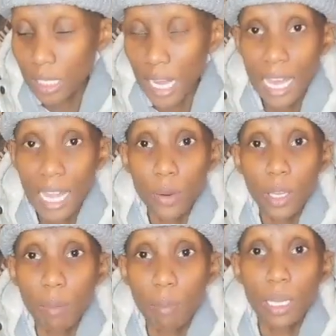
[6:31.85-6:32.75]
that I
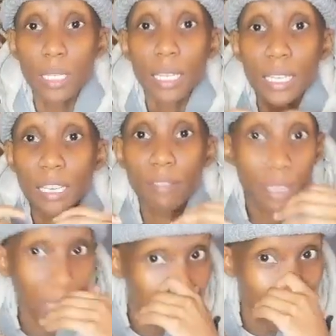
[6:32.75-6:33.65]
recommend and
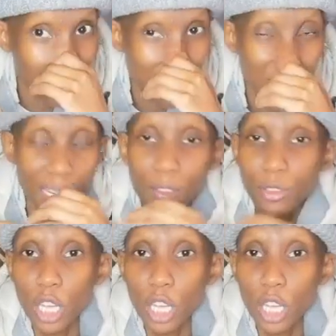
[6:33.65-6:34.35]
everything I recommend,